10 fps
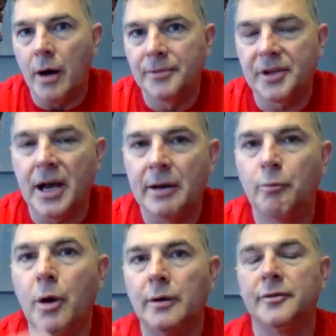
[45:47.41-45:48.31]

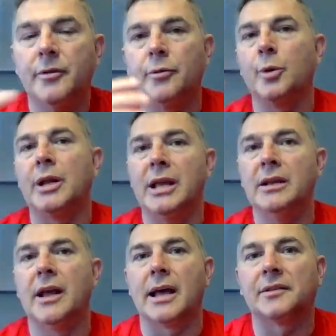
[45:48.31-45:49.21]
upside relative to an
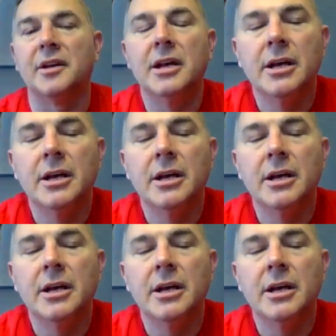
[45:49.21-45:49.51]
index.